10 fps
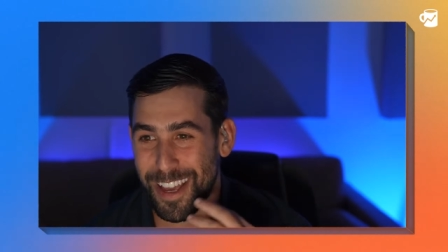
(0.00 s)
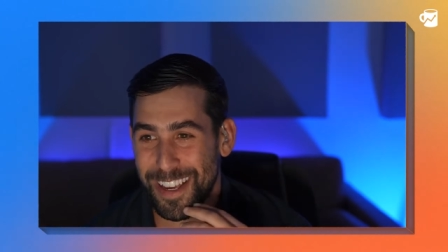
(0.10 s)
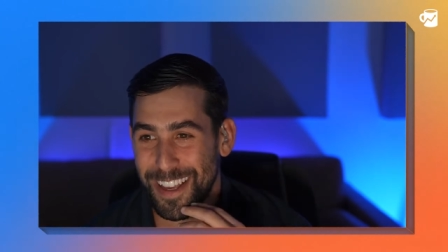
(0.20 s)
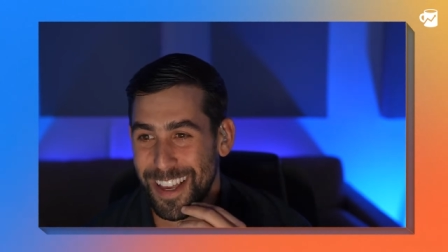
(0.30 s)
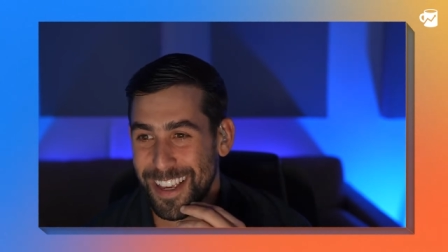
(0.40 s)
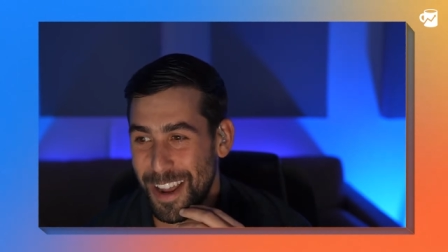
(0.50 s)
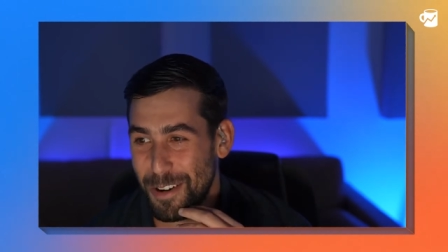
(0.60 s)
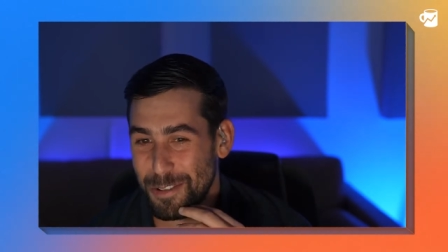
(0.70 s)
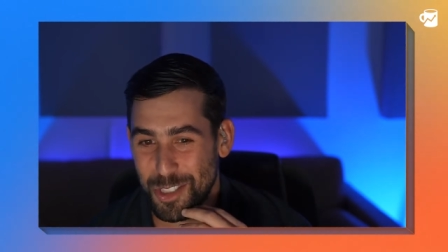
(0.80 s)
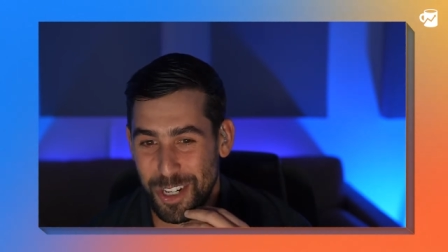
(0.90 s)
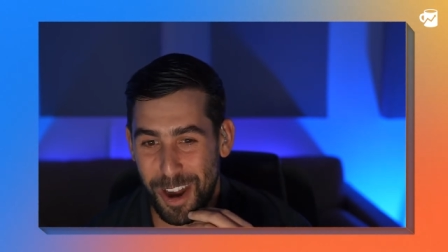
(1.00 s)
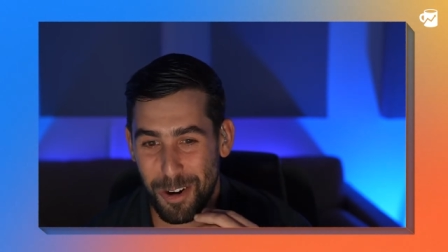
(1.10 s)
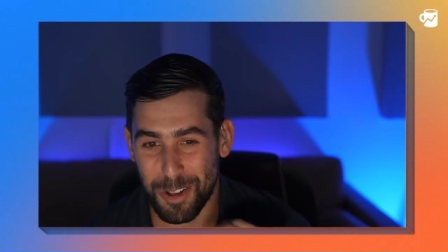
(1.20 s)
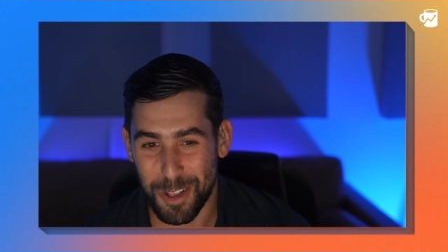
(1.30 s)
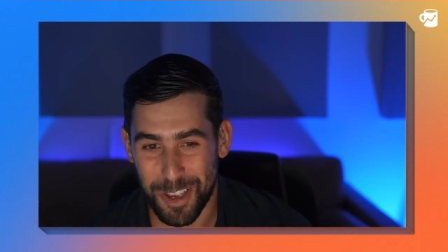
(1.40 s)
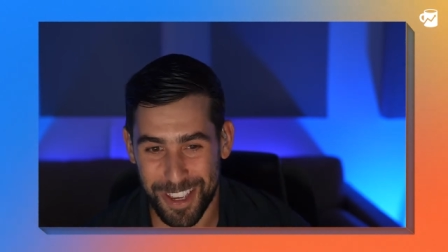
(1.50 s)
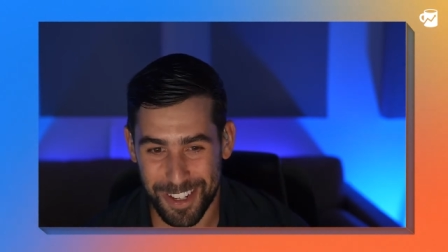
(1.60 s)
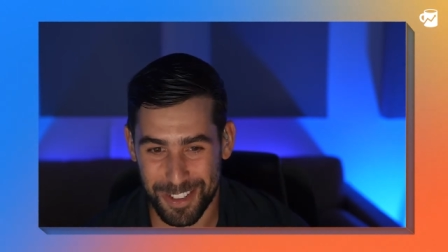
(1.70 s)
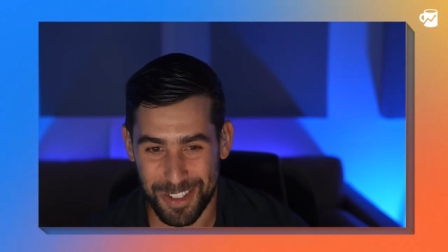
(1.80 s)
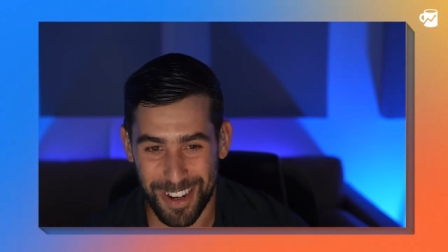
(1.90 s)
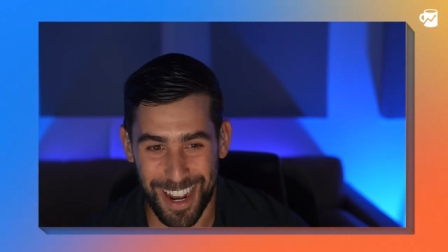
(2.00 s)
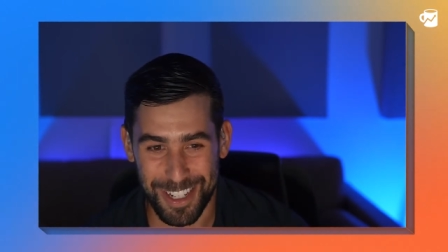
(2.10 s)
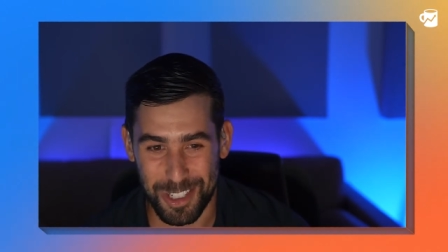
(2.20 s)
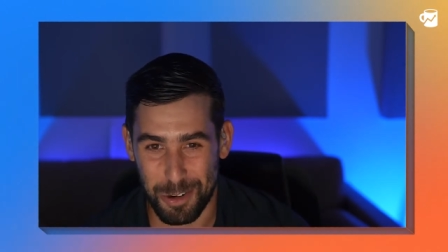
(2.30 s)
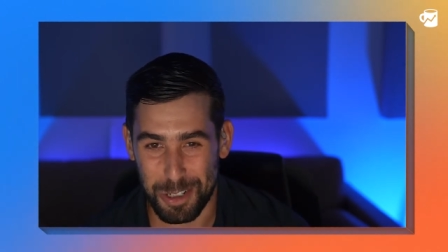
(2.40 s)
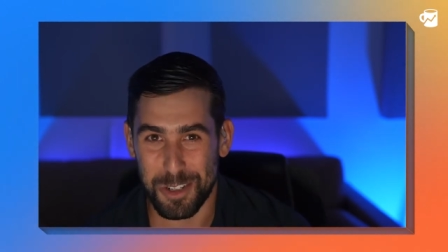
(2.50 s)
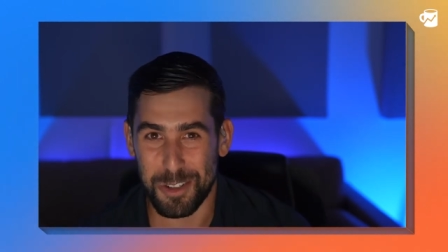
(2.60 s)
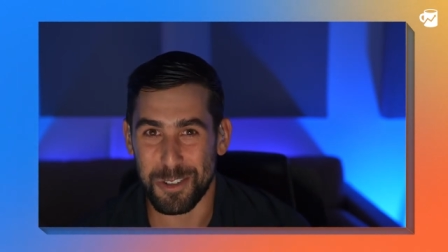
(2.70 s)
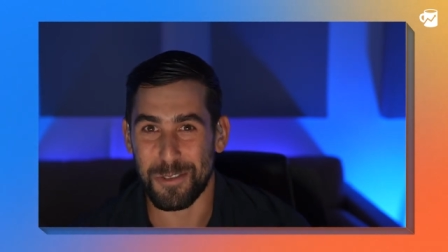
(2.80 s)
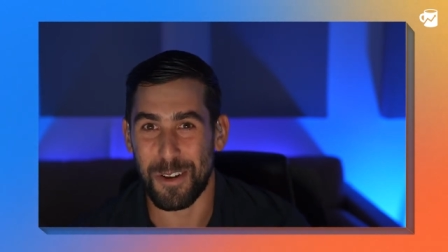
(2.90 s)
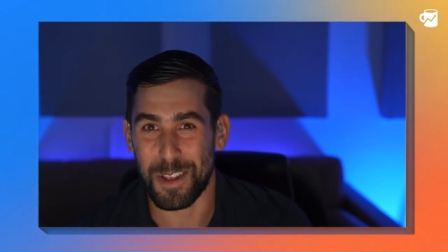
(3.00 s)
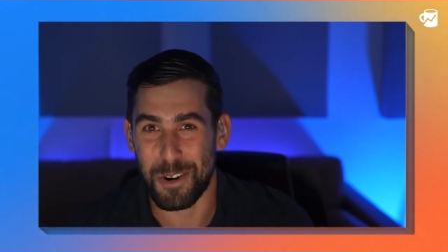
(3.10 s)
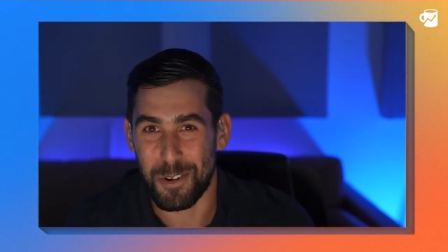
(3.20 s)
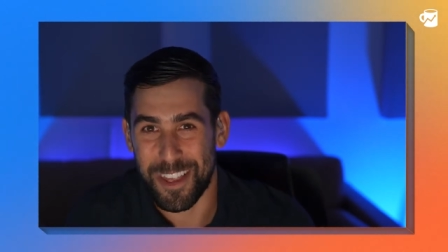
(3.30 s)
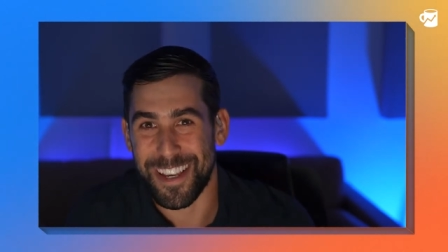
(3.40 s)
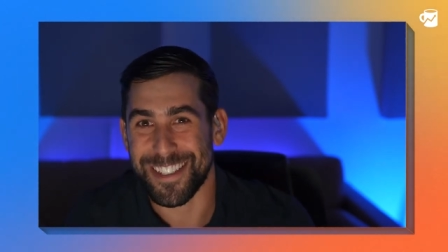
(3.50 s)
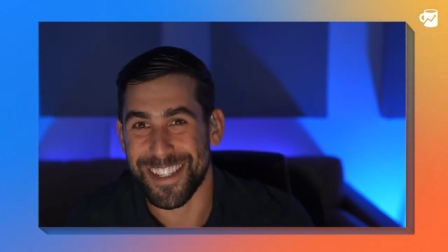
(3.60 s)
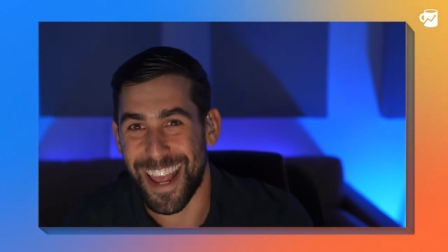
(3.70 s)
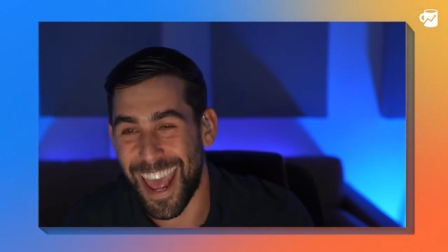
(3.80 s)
like you know generic looking uh, Jewish dudes from the Northeast,